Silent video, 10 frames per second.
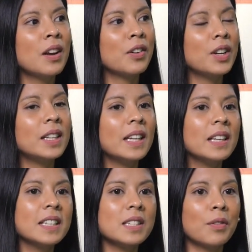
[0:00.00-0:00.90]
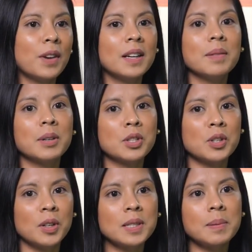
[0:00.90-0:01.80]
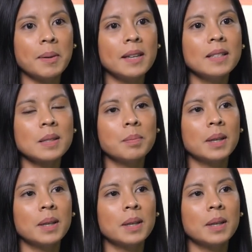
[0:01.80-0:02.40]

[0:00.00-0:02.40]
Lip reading: Retail is a very mature space,